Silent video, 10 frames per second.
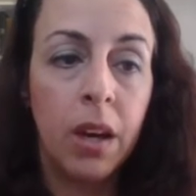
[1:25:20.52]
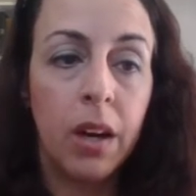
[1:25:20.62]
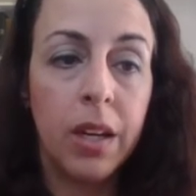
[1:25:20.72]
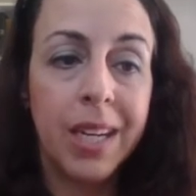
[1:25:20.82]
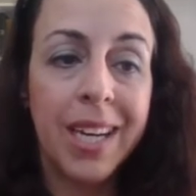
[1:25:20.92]

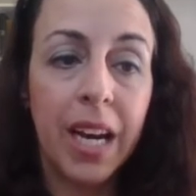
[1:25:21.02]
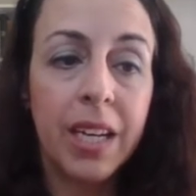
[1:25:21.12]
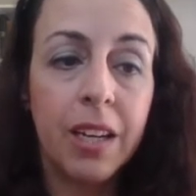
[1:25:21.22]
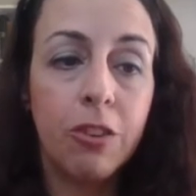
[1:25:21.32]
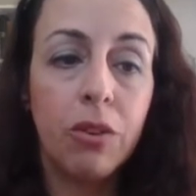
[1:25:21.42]
On a
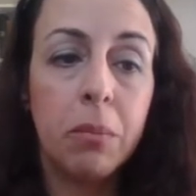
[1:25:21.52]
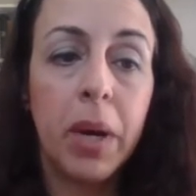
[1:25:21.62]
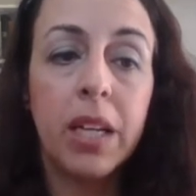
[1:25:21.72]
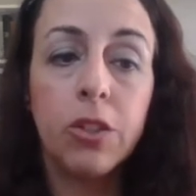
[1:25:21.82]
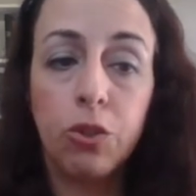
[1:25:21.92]

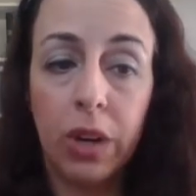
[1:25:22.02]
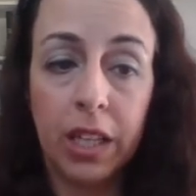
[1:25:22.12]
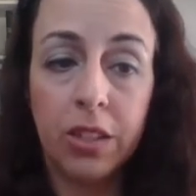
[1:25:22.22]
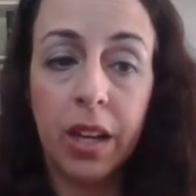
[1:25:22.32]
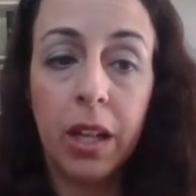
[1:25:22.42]
900-mile
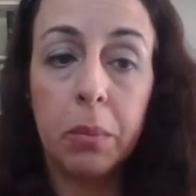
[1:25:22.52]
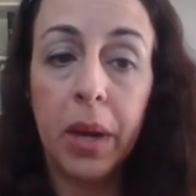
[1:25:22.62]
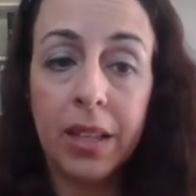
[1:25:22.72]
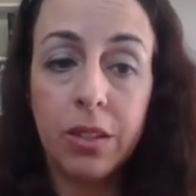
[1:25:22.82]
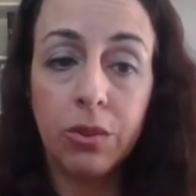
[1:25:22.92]
trek to El
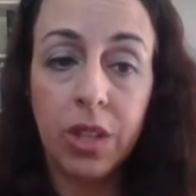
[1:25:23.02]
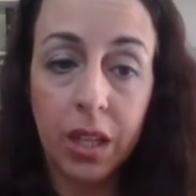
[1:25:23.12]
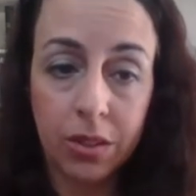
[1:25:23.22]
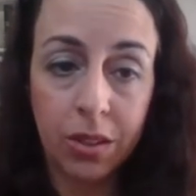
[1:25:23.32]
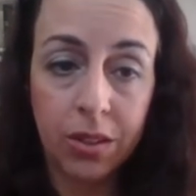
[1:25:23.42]
Paso,
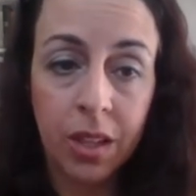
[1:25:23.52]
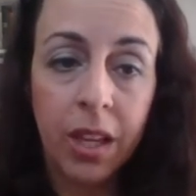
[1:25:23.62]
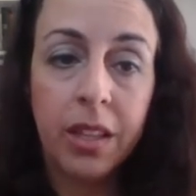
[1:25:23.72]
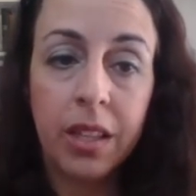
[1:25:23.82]
Texas,